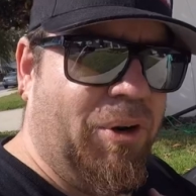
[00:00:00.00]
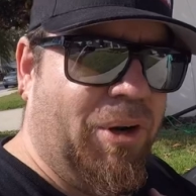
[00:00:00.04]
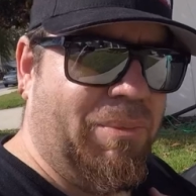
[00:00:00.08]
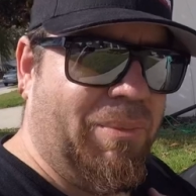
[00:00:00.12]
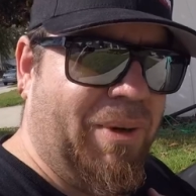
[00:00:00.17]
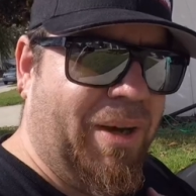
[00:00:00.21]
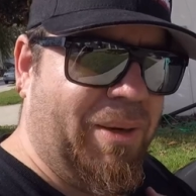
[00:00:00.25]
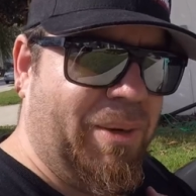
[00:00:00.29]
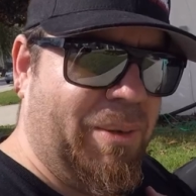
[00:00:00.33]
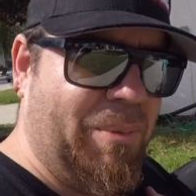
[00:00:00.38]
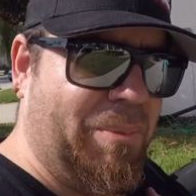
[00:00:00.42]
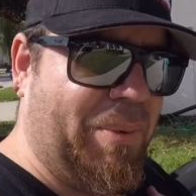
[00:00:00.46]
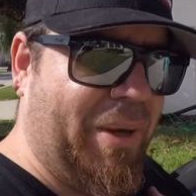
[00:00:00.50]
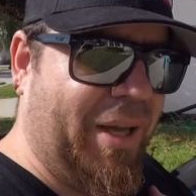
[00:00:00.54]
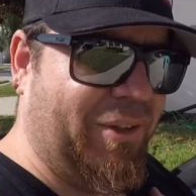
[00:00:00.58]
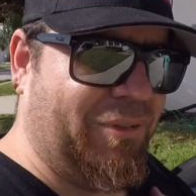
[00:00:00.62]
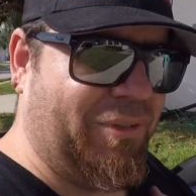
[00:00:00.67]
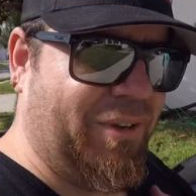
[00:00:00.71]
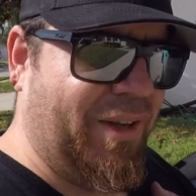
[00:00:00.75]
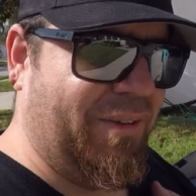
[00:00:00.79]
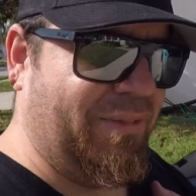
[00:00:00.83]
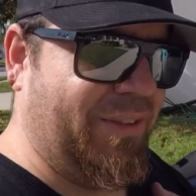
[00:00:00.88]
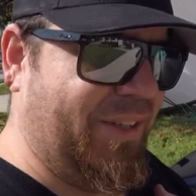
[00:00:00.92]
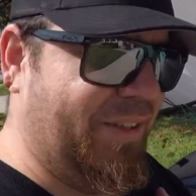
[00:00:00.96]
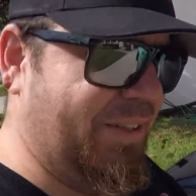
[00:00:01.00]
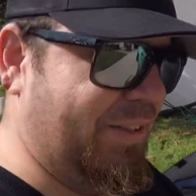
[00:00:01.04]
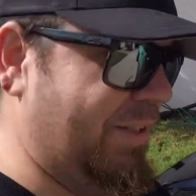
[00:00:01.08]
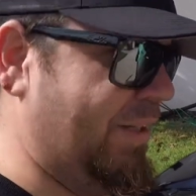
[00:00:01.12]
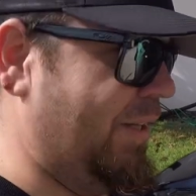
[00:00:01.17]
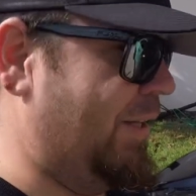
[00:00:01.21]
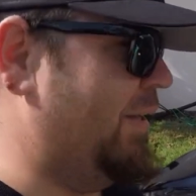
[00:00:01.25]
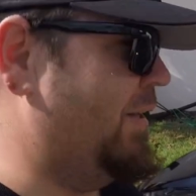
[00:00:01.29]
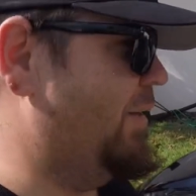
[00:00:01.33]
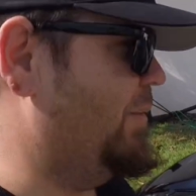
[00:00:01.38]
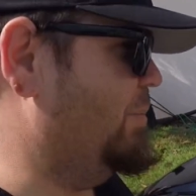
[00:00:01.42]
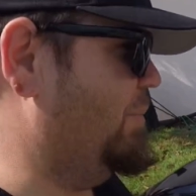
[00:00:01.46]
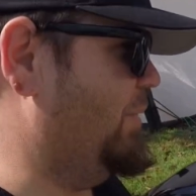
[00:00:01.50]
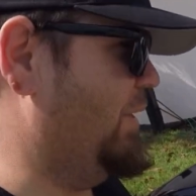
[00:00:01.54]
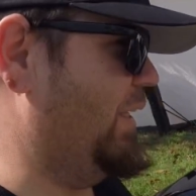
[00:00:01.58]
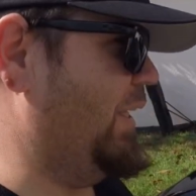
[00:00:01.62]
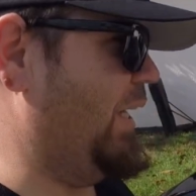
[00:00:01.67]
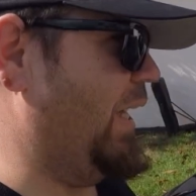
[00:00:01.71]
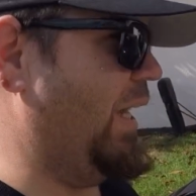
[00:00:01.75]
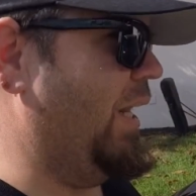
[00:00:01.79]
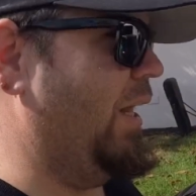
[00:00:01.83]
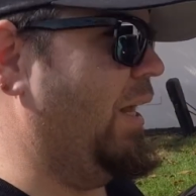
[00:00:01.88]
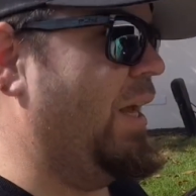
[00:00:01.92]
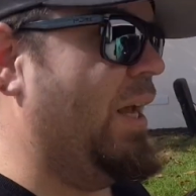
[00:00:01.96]
mine in the past 5 years, but
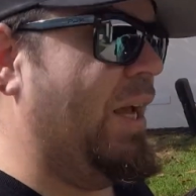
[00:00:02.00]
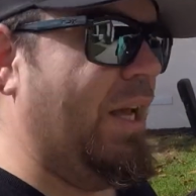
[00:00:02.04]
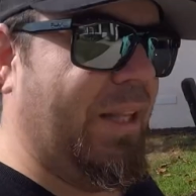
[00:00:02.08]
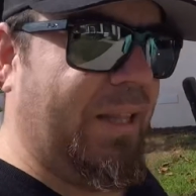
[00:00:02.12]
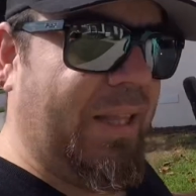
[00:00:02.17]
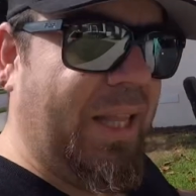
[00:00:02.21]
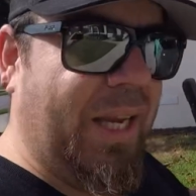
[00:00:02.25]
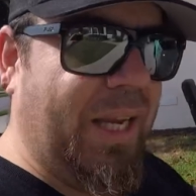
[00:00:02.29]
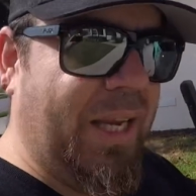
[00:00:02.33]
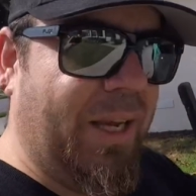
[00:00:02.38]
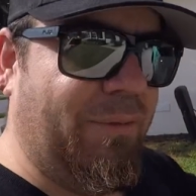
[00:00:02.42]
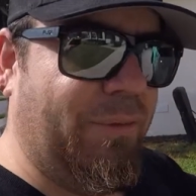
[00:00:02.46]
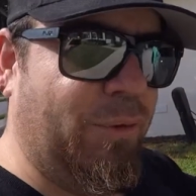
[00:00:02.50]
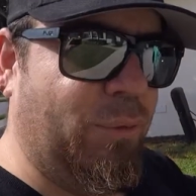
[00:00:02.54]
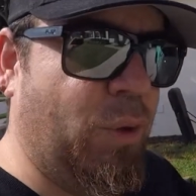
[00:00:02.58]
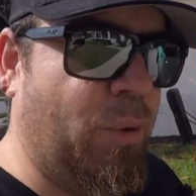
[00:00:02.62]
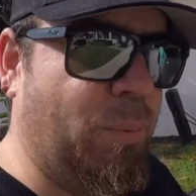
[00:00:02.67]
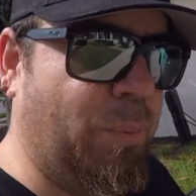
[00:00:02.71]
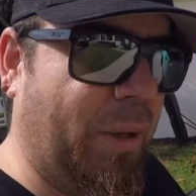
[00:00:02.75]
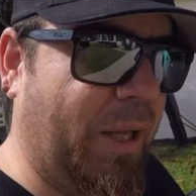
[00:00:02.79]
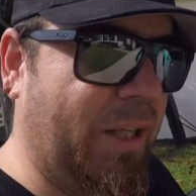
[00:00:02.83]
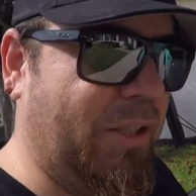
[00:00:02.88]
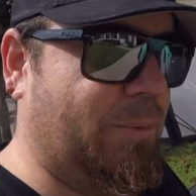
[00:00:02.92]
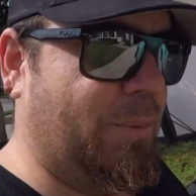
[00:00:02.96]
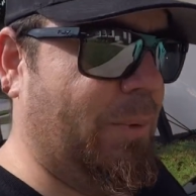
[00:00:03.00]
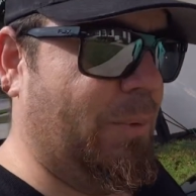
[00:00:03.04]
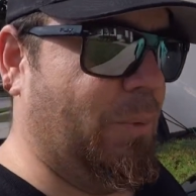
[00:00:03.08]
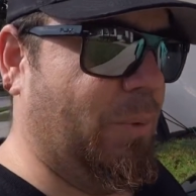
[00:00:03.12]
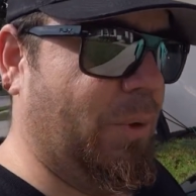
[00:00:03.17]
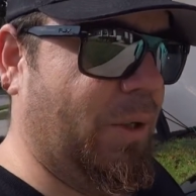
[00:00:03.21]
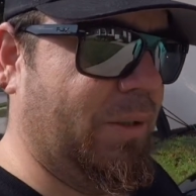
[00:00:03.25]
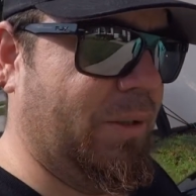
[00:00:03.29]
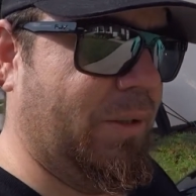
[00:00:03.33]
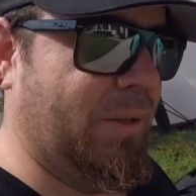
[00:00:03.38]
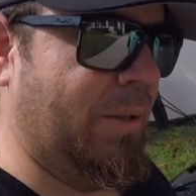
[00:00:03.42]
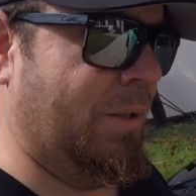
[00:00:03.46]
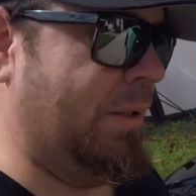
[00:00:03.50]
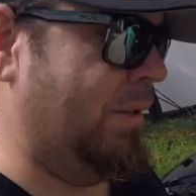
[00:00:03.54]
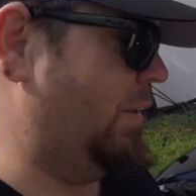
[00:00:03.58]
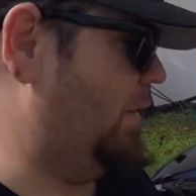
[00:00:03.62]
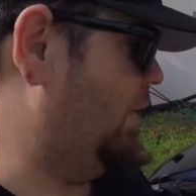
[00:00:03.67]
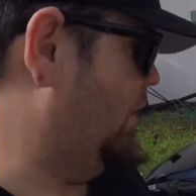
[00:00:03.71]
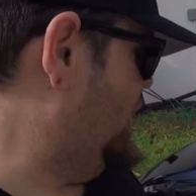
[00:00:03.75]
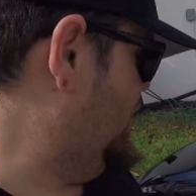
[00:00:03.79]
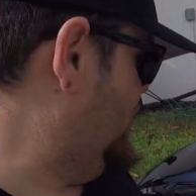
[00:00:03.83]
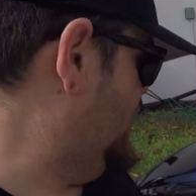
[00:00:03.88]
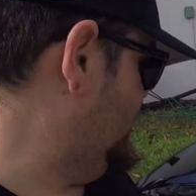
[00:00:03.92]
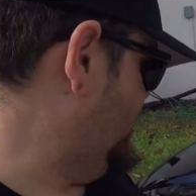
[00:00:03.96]
yet they give you replacement ones
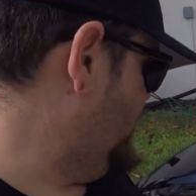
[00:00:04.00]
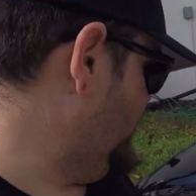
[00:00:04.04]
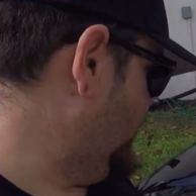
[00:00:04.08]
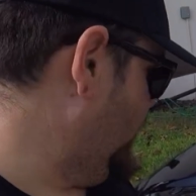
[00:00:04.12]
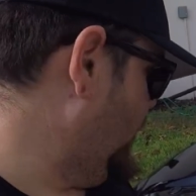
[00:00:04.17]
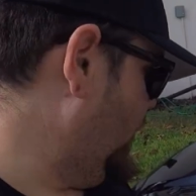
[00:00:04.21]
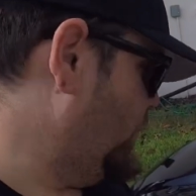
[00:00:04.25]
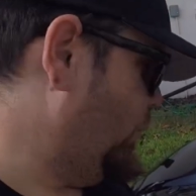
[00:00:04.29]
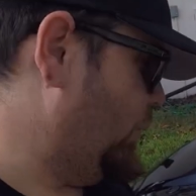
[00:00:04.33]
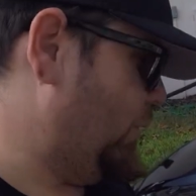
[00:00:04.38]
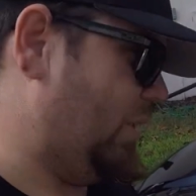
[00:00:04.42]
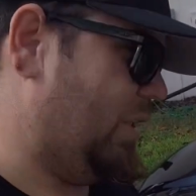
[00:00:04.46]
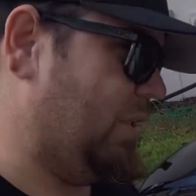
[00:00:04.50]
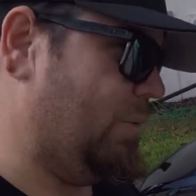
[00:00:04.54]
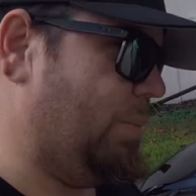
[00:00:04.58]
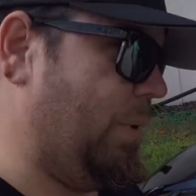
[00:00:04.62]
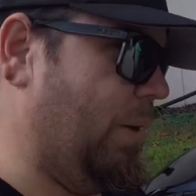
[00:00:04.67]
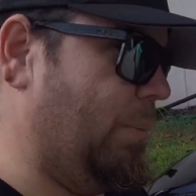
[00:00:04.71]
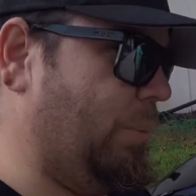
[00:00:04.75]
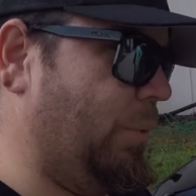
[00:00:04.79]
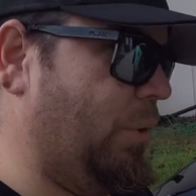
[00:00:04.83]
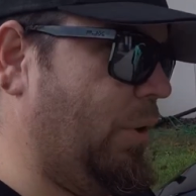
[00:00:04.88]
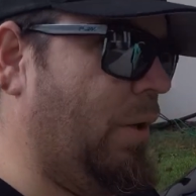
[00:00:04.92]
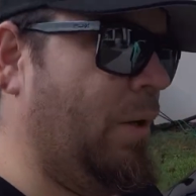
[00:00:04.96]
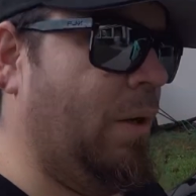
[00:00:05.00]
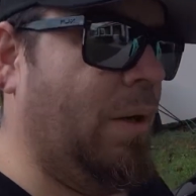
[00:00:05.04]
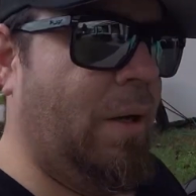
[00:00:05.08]
to run with this bumper.